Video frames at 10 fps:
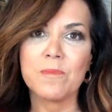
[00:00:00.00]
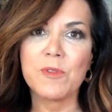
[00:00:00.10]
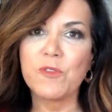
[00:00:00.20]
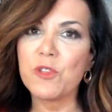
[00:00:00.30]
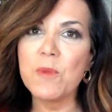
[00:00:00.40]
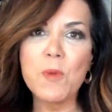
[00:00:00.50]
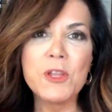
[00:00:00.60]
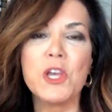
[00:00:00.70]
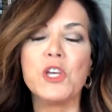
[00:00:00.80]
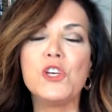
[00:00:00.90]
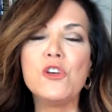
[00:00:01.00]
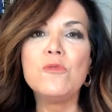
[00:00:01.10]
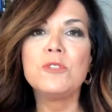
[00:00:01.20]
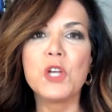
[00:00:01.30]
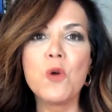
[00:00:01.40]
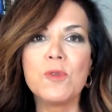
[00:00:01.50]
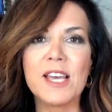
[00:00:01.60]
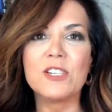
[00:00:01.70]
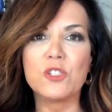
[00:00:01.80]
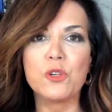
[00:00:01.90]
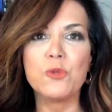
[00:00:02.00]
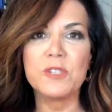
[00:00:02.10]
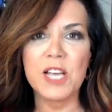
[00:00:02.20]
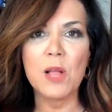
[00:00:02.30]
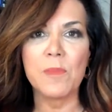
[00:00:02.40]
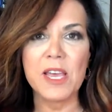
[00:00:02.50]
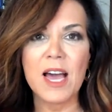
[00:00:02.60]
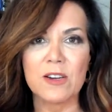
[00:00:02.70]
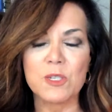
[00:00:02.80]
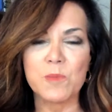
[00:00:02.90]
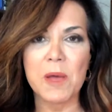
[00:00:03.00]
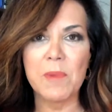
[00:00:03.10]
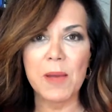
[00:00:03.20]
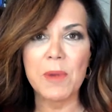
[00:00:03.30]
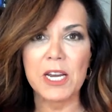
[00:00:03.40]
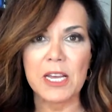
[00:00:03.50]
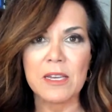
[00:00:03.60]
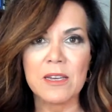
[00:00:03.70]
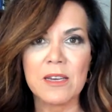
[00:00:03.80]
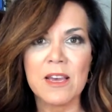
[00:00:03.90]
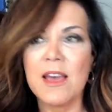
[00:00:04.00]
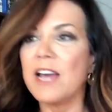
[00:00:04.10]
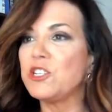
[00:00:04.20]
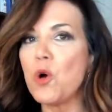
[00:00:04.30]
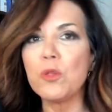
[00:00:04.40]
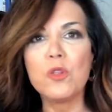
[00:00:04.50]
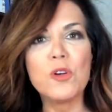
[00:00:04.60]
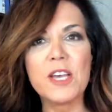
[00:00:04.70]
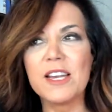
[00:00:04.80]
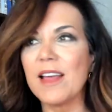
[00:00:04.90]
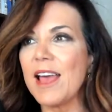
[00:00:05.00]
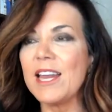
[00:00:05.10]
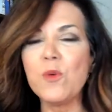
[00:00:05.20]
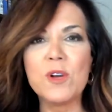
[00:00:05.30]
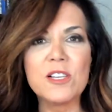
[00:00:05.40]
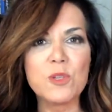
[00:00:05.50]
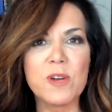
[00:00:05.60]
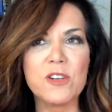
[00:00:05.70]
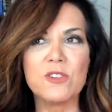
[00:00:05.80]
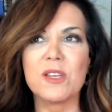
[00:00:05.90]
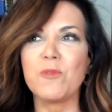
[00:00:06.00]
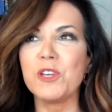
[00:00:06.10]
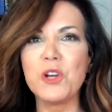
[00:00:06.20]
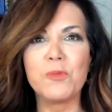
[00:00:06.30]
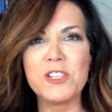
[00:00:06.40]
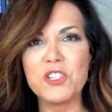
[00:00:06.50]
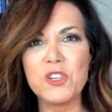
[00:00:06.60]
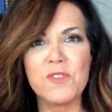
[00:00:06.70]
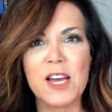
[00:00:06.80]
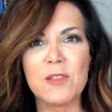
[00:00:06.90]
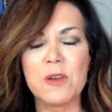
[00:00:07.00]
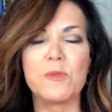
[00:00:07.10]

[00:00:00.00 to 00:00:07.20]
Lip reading: But for the moment, you don't get to tell me how to spend my money. And don't look at anyone else around you and say, well, you're rich, you've got all that.